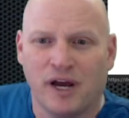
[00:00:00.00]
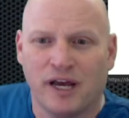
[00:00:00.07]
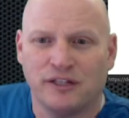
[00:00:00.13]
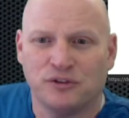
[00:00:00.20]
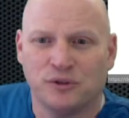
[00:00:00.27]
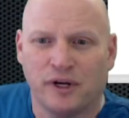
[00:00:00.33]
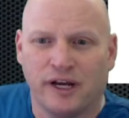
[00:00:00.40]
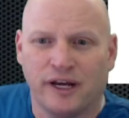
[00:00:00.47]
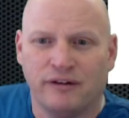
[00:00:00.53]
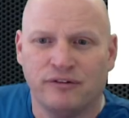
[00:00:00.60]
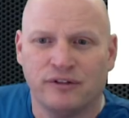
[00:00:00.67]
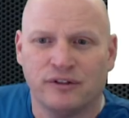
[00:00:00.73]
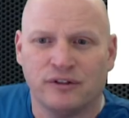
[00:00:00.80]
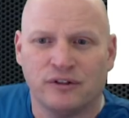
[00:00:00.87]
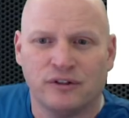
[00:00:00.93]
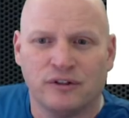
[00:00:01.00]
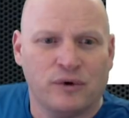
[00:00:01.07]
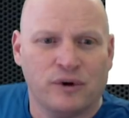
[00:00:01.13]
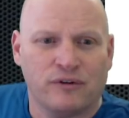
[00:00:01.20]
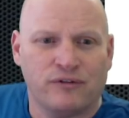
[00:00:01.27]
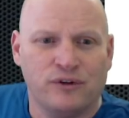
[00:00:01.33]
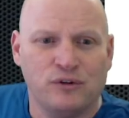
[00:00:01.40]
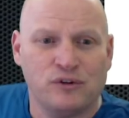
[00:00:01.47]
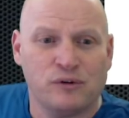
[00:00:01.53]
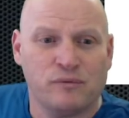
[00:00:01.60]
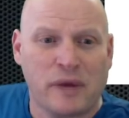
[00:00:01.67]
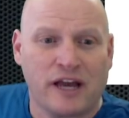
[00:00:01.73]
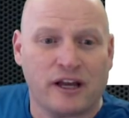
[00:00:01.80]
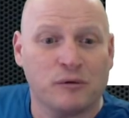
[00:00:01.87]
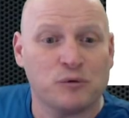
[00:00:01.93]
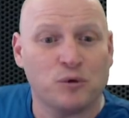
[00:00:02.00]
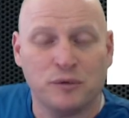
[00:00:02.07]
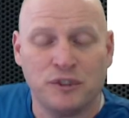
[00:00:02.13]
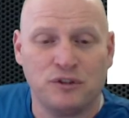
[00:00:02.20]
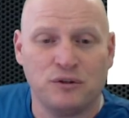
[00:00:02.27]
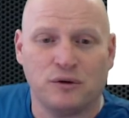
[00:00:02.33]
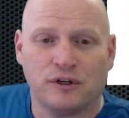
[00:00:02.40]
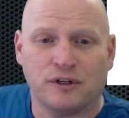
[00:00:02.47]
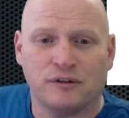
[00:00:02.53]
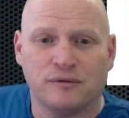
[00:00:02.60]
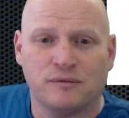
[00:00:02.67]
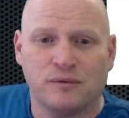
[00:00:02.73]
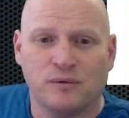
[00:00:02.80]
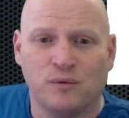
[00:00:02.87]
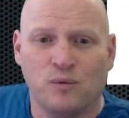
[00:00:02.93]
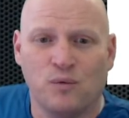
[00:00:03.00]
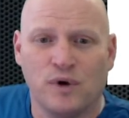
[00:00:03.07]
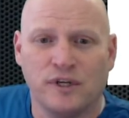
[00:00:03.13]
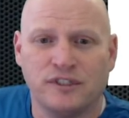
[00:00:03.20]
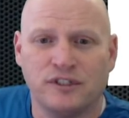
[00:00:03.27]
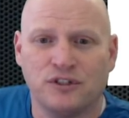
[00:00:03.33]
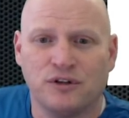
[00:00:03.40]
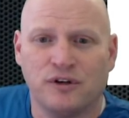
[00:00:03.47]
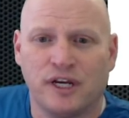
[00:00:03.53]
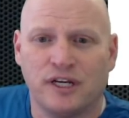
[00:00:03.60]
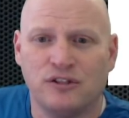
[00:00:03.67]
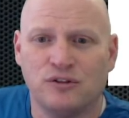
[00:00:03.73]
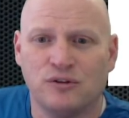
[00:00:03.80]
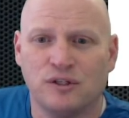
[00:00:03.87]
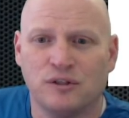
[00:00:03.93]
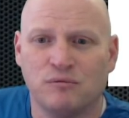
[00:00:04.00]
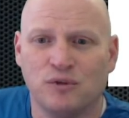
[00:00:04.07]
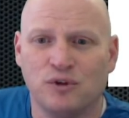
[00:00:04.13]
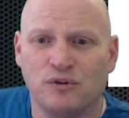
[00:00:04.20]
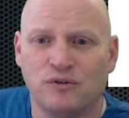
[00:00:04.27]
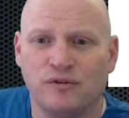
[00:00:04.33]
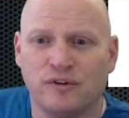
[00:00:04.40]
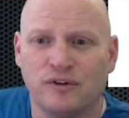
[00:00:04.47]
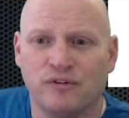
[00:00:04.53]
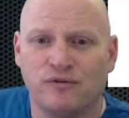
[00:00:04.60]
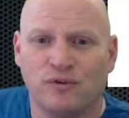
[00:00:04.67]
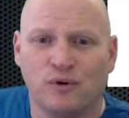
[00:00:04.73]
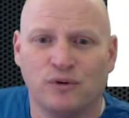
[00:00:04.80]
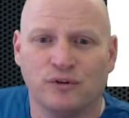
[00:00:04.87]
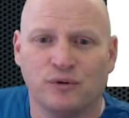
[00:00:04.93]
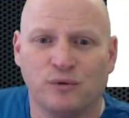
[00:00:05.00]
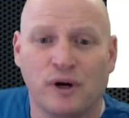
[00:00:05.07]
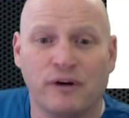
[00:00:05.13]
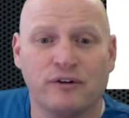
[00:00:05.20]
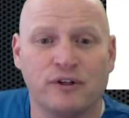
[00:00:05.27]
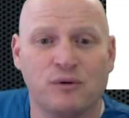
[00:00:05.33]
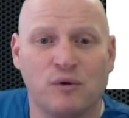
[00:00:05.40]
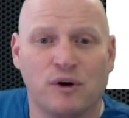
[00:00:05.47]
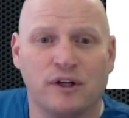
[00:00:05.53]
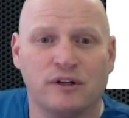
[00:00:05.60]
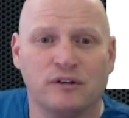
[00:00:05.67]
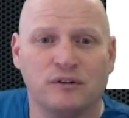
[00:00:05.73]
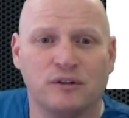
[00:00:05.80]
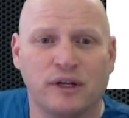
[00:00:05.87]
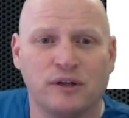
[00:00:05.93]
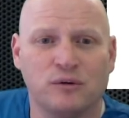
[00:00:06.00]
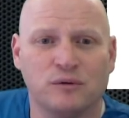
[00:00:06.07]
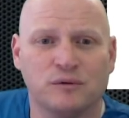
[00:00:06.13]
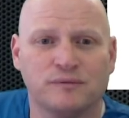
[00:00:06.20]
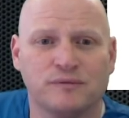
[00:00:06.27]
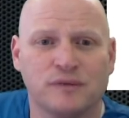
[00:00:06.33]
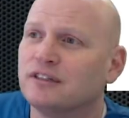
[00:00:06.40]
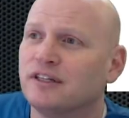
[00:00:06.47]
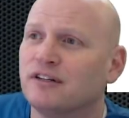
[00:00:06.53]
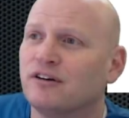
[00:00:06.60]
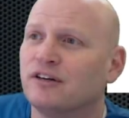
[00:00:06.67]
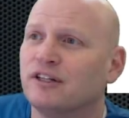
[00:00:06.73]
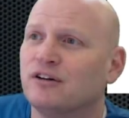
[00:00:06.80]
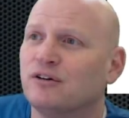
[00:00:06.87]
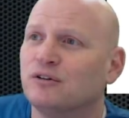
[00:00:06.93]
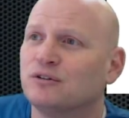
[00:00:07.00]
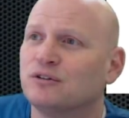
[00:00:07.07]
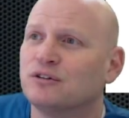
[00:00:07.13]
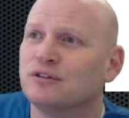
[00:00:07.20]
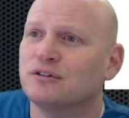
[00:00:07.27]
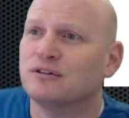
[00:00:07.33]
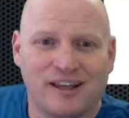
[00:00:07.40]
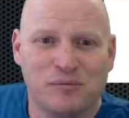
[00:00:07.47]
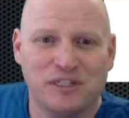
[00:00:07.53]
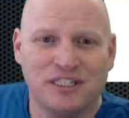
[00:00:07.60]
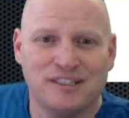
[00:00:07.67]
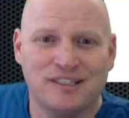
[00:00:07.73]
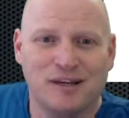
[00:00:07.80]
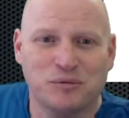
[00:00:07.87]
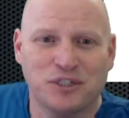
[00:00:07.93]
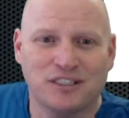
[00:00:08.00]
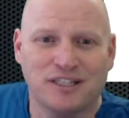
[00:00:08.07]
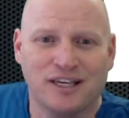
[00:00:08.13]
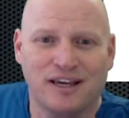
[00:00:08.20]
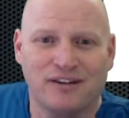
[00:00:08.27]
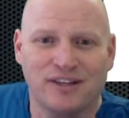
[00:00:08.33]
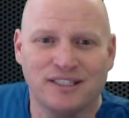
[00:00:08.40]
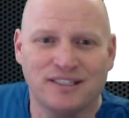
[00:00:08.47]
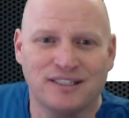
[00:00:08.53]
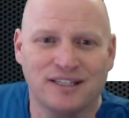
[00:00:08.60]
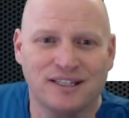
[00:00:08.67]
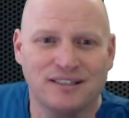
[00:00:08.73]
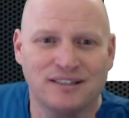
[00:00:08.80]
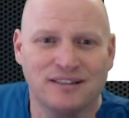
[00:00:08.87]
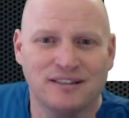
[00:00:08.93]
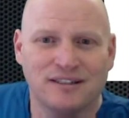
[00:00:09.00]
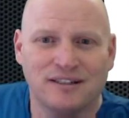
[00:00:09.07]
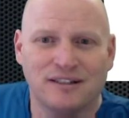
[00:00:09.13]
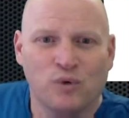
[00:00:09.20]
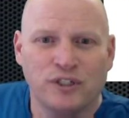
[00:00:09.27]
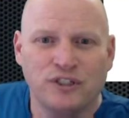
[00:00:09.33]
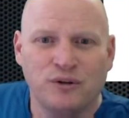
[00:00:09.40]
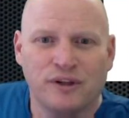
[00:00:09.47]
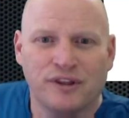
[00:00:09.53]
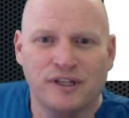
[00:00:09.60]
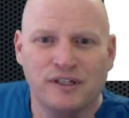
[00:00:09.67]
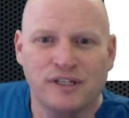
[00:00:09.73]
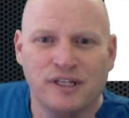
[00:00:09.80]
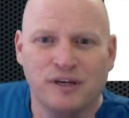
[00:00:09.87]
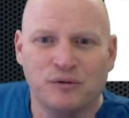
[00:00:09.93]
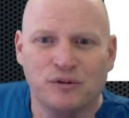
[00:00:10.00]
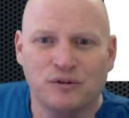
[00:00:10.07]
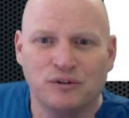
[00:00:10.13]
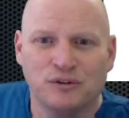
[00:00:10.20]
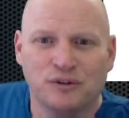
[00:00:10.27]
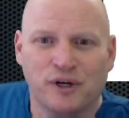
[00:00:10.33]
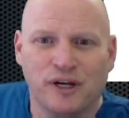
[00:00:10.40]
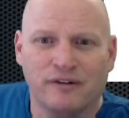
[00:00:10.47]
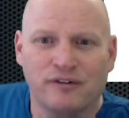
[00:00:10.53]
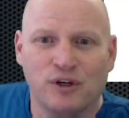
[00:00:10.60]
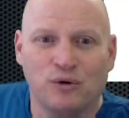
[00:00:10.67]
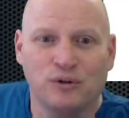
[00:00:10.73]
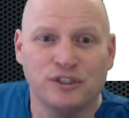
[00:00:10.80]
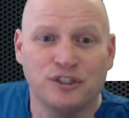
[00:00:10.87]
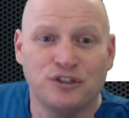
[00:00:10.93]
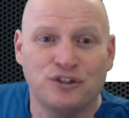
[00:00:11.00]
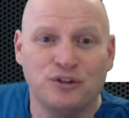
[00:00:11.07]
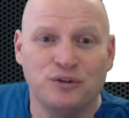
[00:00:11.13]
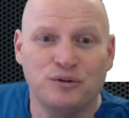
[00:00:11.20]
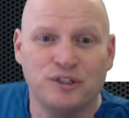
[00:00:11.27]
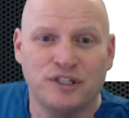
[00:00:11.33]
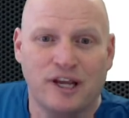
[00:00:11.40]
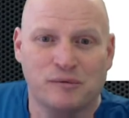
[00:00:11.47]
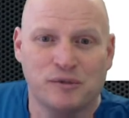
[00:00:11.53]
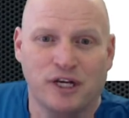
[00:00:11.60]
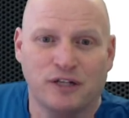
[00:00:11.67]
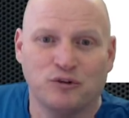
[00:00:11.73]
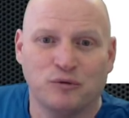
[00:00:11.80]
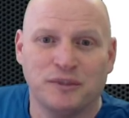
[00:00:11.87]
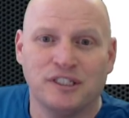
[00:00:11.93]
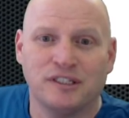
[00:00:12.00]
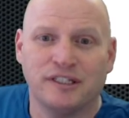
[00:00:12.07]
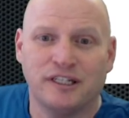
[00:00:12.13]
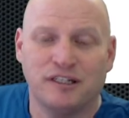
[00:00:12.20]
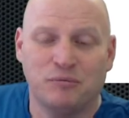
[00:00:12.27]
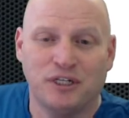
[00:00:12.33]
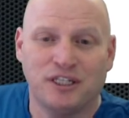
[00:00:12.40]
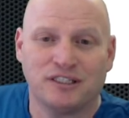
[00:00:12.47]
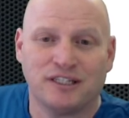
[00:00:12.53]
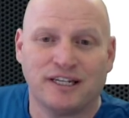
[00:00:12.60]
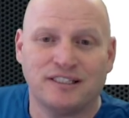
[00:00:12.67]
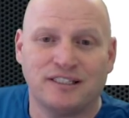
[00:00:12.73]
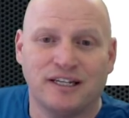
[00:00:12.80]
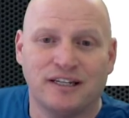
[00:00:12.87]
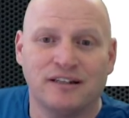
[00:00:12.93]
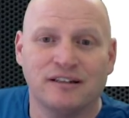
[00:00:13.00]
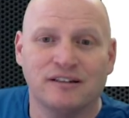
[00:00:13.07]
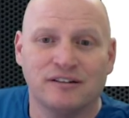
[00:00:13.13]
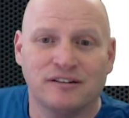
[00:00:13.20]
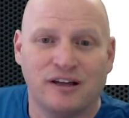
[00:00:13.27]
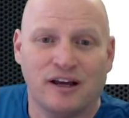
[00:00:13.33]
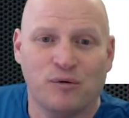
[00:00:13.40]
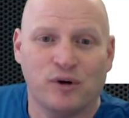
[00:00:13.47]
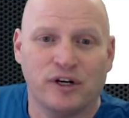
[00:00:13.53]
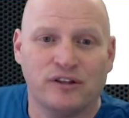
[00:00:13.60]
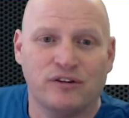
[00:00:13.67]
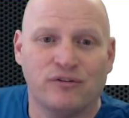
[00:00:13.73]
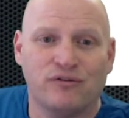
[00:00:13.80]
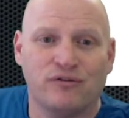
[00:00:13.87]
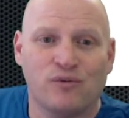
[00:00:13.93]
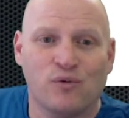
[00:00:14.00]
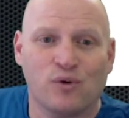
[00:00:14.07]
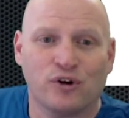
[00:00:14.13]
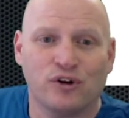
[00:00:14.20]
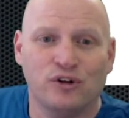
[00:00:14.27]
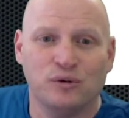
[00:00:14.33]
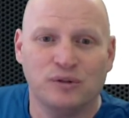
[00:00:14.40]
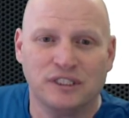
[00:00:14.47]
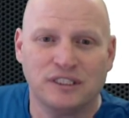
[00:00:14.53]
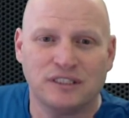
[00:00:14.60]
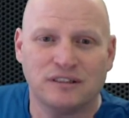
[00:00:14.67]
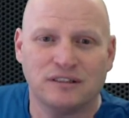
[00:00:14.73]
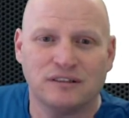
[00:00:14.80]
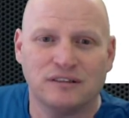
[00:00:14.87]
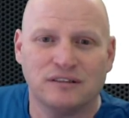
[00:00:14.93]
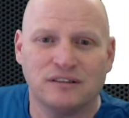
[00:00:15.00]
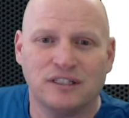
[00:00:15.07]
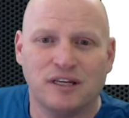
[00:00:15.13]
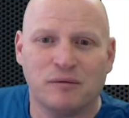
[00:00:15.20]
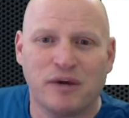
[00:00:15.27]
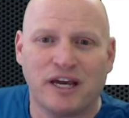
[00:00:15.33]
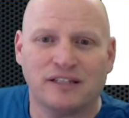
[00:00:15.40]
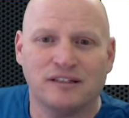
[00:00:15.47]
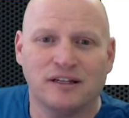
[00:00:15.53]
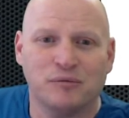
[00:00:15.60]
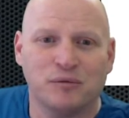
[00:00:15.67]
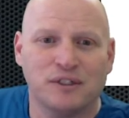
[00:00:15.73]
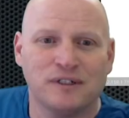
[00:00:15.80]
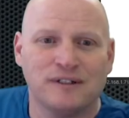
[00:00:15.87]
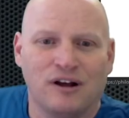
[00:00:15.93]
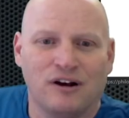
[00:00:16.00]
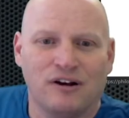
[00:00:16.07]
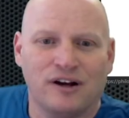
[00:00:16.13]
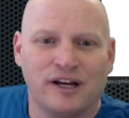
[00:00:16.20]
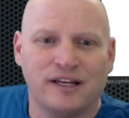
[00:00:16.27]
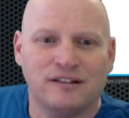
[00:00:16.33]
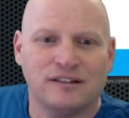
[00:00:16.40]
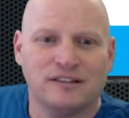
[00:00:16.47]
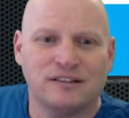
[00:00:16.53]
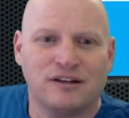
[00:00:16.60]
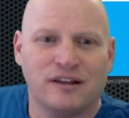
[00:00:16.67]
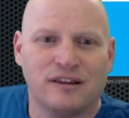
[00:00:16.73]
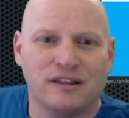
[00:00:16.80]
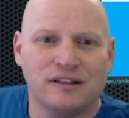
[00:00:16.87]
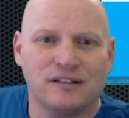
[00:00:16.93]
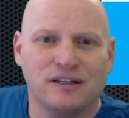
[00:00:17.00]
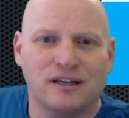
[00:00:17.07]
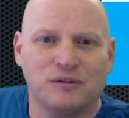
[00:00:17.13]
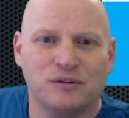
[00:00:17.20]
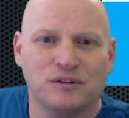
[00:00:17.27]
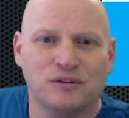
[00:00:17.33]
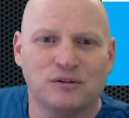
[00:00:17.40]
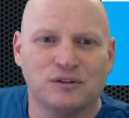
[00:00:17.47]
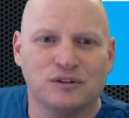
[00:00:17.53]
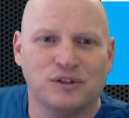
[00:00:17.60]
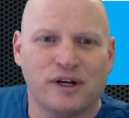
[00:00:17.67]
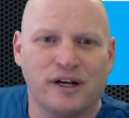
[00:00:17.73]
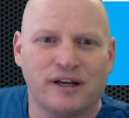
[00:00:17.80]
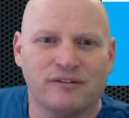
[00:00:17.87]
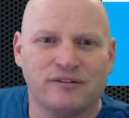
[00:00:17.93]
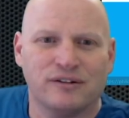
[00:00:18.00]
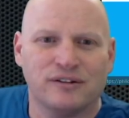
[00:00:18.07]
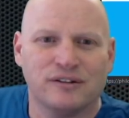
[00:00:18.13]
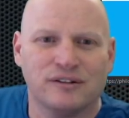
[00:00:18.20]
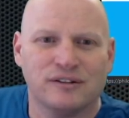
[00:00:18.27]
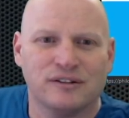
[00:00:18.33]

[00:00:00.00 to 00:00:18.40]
My Drive where future backups will be stored. Once it's created, you can move the folder wherever you want. Okay, cool. It already knows how many snapshots I have. That's nice. Once you authenticate with Google Drive, the oldest two snapshots will be deleted because I said I wanted the four newest to get backed up. All right, let's authenticate with Google Drive.